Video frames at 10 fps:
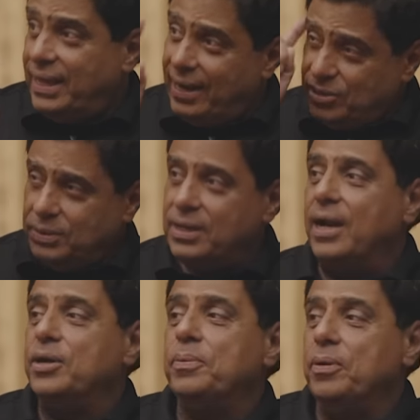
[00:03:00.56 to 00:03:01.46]
there, it's with an
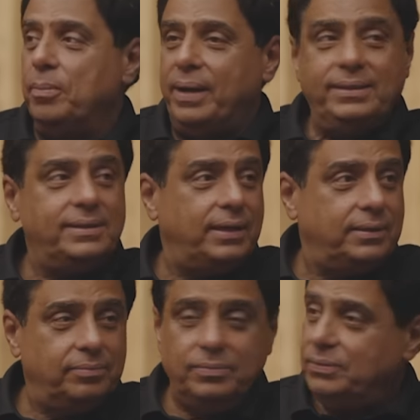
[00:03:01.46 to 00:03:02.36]
entrepreneurial mindset.
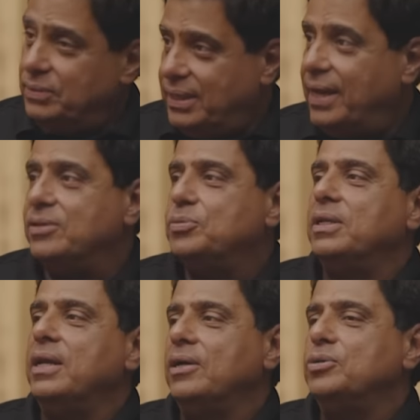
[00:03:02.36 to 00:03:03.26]
Yeah, even yes. there, it's
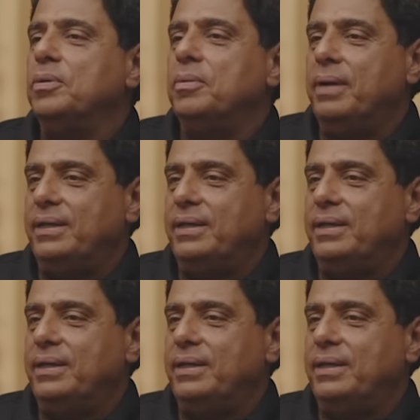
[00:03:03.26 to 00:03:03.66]
with an entrepreneurial Most